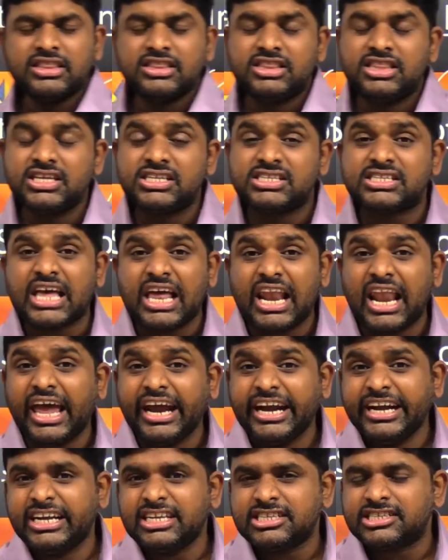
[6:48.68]
This
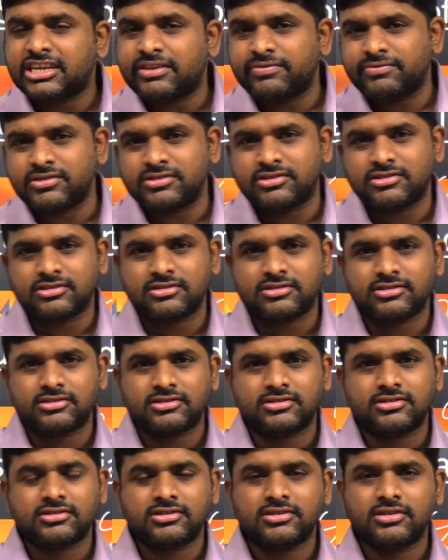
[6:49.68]
elite
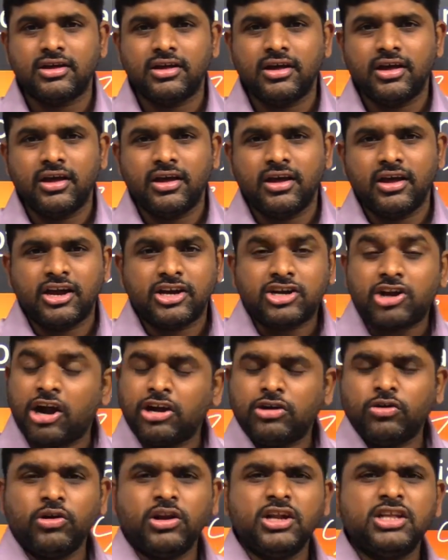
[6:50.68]
services,
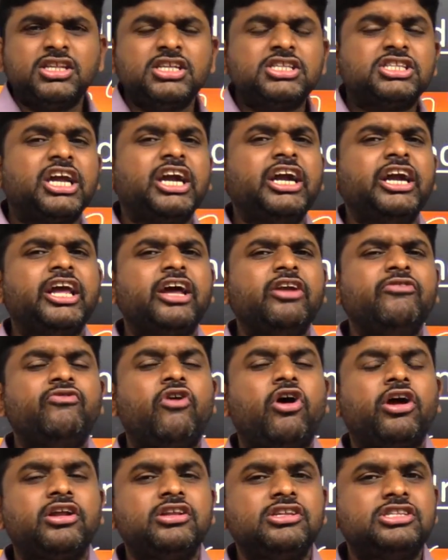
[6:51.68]
not only this, Indian
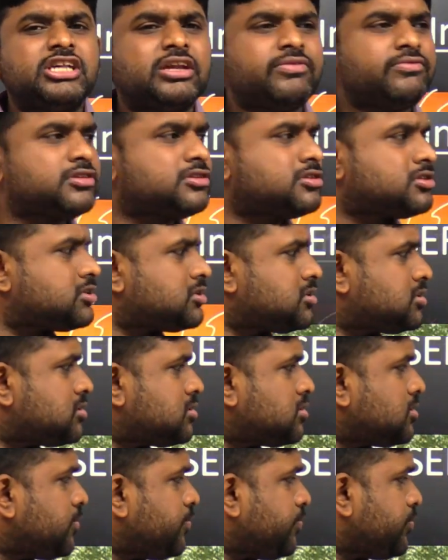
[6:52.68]
Foreign
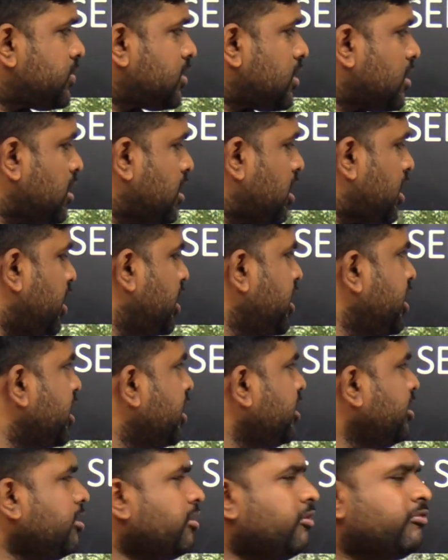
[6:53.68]
Service,
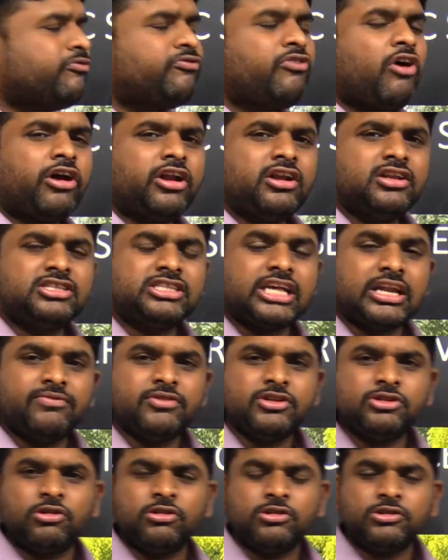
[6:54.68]
Indian Foreign
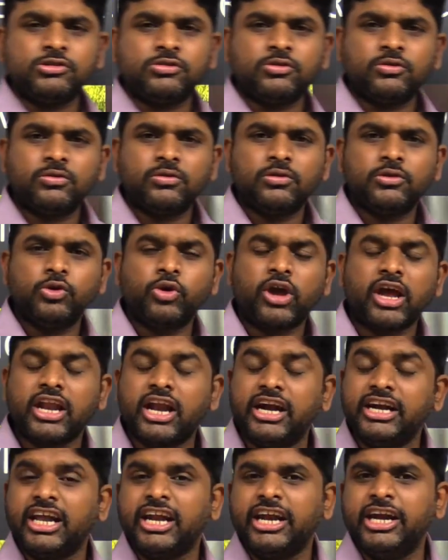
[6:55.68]
Service also. You
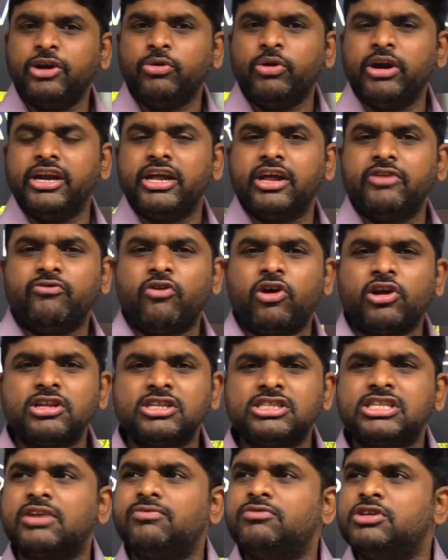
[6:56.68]
can enter into Indian
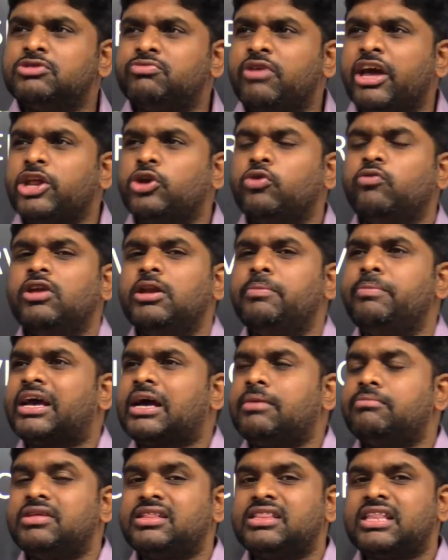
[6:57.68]
Foreign Service where you will
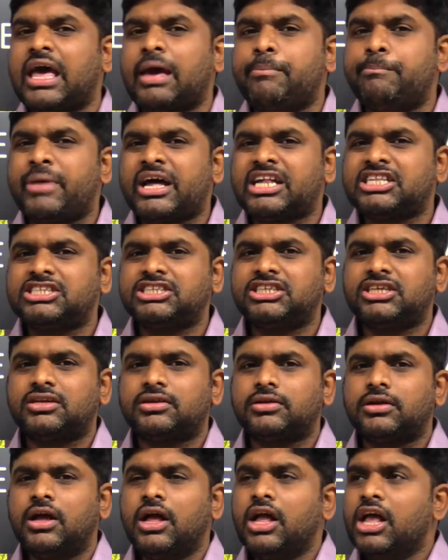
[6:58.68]
becoming the
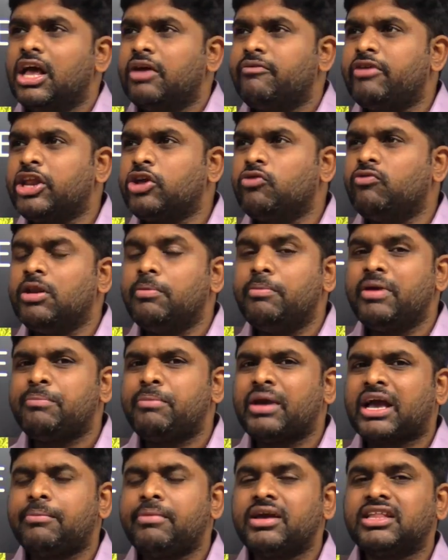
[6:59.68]
ambassador, where you will be
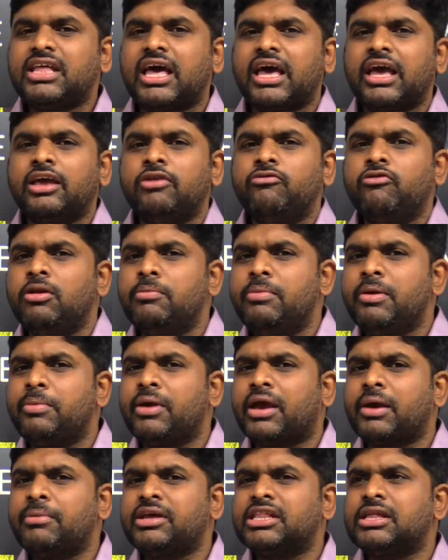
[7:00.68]
becoming the, you will be
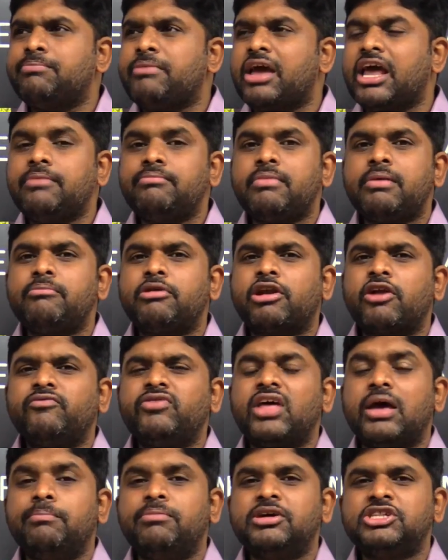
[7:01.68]
becoming the main member
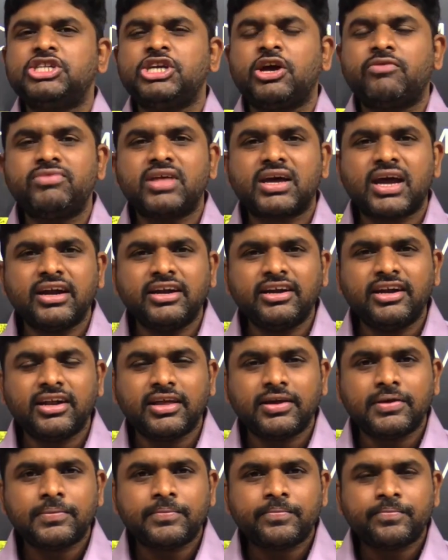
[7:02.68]
of the embassy of the
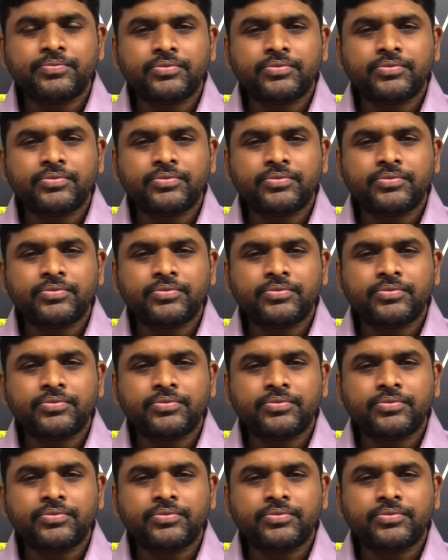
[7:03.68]
country.